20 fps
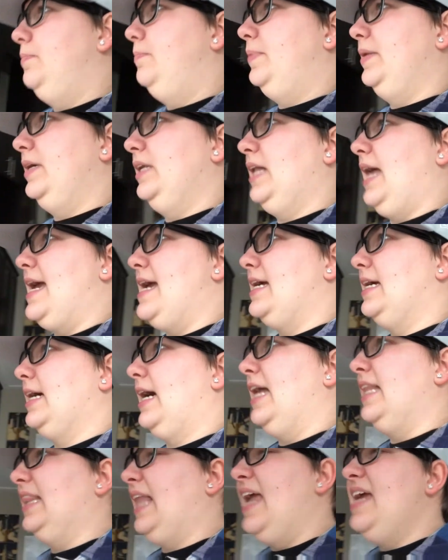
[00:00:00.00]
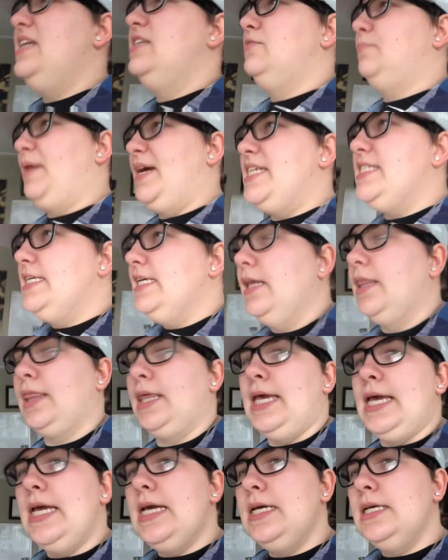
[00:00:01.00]
but, like, I like spicy
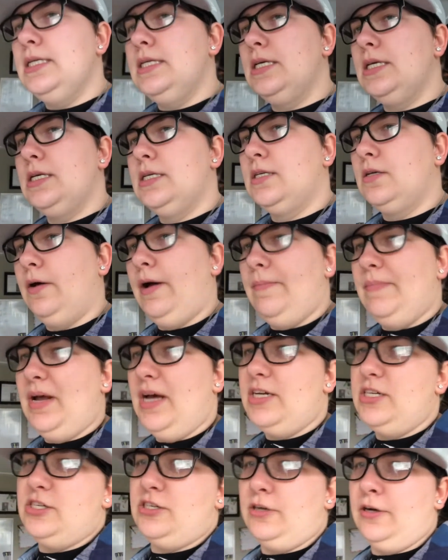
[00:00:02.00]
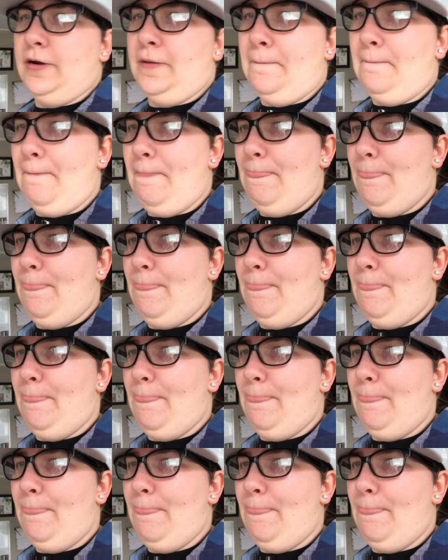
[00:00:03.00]
things, so I'm not sure